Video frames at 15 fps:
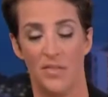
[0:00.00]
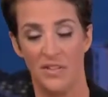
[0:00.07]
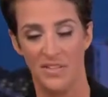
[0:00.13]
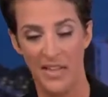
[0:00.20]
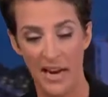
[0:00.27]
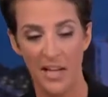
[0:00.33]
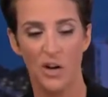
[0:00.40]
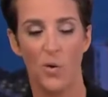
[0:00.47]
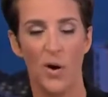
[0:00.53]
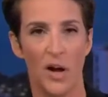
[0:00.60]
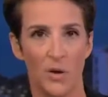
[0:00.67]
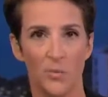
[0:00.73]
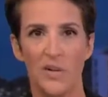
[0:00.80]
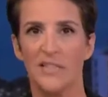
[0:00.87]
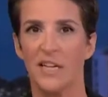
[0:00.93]
The Senate
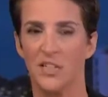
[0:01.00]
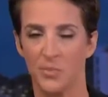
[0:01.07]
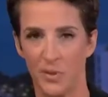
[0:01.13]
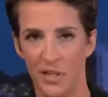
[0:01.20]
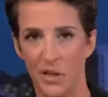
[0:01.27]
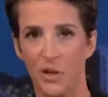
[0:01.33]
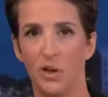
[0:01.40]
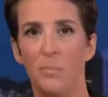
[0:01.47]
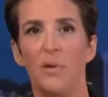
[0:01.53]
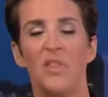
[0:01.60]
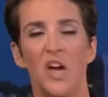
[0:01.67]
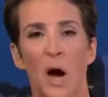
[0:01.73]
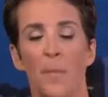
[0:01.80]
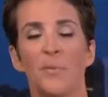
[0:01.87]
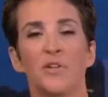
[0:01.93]
going on recess really could be
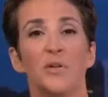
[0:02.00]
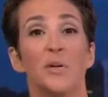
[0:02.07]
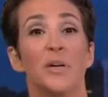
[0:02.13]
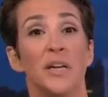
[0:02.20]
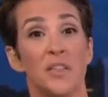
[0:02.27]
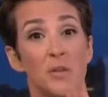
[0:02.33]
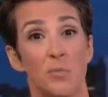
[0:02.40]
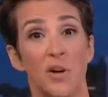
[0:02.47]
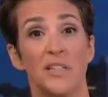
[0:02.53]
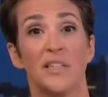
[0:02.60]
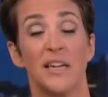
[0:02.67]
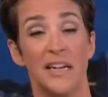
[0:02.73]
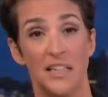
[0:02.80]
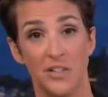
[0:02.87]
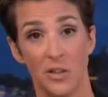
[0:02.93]
the opportunity the
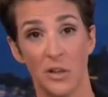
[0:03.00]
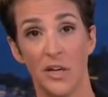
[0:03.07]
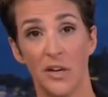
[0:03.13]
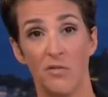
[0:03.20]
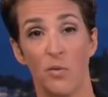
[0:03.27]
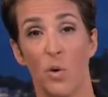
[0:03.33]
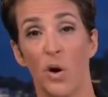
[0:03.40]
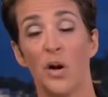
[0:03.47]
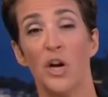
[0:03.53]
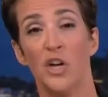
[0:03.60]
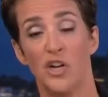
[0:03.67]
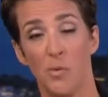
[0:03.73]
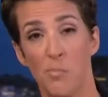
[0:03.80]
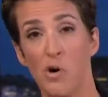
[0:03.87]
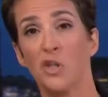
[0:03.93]
president is looking for
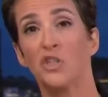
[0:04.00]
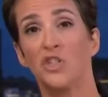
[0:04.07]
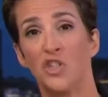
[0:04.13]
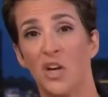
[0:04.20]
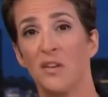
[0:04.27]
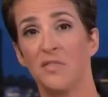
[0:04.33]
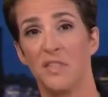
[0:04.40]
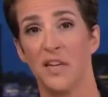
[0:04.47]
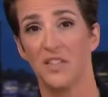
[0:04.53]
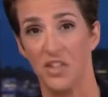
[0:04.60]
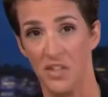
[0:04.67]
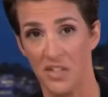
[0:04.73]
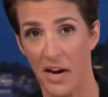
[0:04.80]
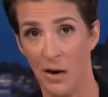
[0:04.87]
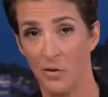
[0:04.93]
to push Jeff
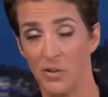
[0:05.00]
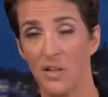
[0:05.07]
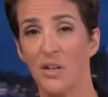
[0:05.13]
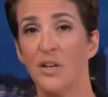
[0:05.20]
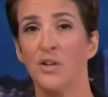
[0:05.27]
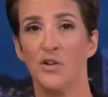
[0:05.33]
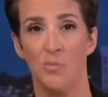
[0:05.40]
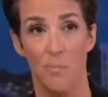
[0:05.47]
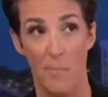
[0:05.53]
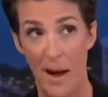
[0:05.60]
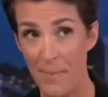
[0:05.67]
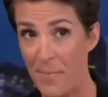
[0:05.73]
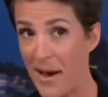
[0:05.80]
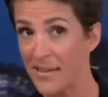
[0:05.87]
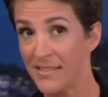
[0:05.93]
Sessions out, to
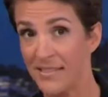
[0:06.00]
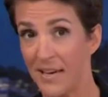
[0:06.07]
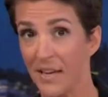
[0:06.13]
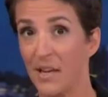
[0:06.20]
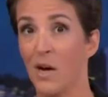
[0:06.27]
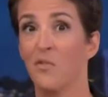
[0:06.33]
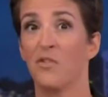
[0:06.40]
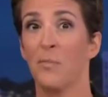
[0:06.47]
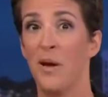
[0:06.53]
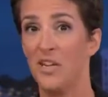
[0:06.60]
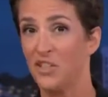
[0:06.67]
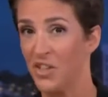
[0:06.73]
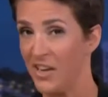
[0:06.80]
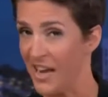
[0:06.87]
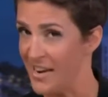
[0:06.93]
bypass Senate
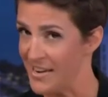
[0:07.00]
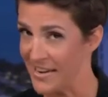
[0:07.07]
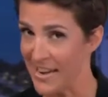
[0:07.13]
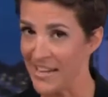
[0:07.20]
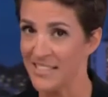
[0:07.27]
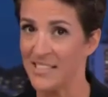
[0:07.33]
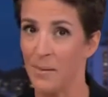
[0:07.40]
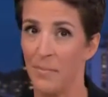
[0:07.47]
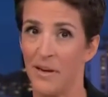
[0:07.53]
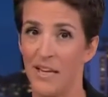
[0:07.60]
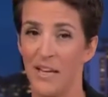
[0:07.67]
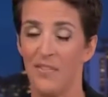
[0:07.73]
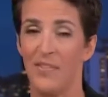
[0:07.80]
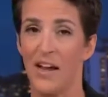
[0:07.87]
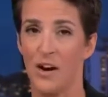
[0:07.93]
confirmation, and to get
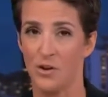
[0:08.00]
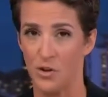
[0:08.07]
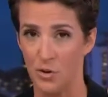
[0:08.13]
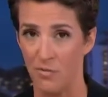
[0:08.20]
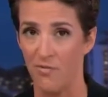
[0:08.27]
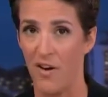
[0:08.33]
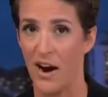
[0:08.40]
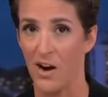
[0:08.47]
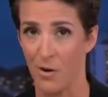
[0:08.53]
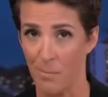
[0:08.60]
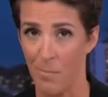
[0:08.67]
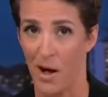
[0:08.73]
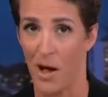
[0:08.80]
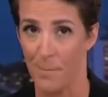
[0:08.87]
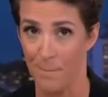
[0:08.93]
somebody in there to fire
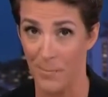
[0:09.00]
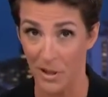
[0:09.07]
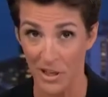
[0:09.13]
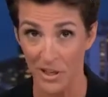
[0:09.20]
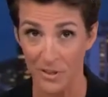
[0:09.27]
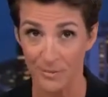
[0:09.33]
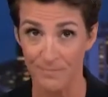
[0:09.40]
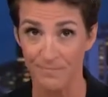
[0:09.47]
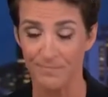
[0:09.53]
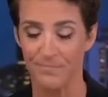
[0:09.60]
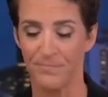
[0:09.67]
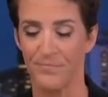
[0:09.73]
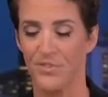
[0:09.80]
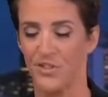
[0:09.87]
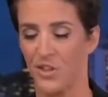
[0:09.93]
Bob Mueller.
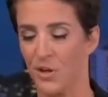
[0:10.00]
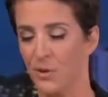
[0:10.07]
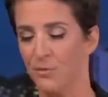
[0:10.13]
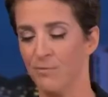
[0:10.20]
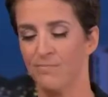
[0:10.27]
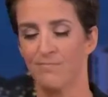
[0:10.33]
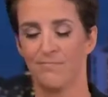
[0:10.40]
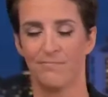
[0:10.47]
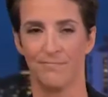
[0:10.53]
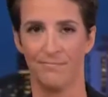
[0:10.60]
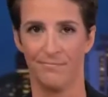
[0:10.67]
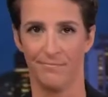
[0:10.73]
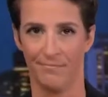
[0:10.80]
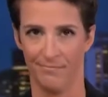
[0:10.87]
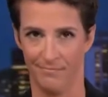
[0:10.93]
So,
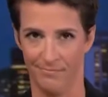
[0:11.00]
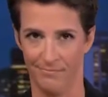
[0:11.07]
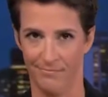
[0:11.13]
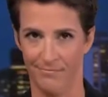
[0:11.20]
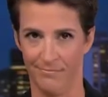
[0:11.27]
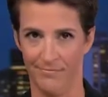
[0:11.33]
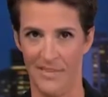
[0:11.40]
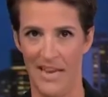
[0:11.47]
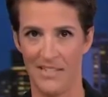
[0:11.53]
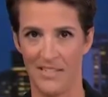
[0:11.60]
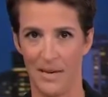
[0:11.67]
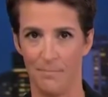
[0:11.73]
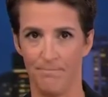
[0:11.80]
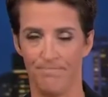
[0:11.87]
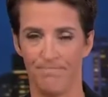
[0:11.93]

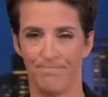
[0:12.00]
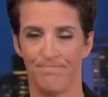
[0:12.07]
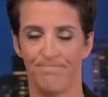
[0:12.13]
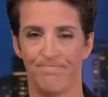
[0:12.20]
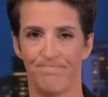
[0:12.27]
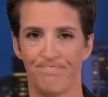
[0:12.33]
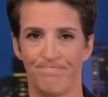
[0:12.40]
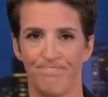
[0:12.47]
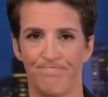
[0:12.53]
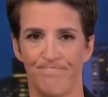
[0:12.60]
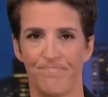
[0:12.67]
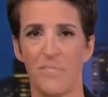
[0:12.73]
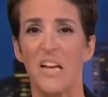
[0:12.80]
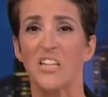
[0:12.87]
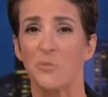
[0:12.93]
heads up.
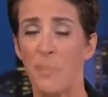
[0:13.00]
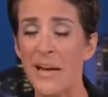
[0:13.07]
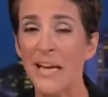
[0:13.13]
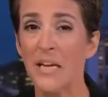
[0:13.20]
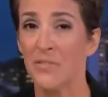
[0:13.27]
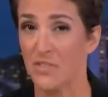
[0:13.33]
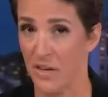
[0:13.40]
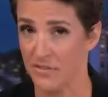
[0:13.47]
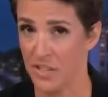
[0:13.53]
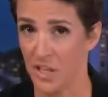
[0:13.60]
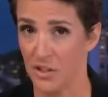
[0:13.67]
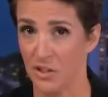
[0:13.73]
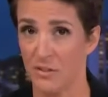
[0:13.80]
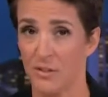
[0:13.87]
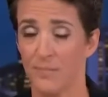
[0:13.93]
Speaking of Jeff
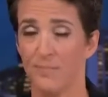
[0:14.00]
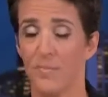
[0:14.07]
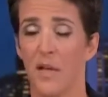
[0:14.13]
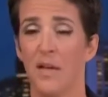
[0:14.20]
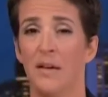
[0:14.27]
Sessions,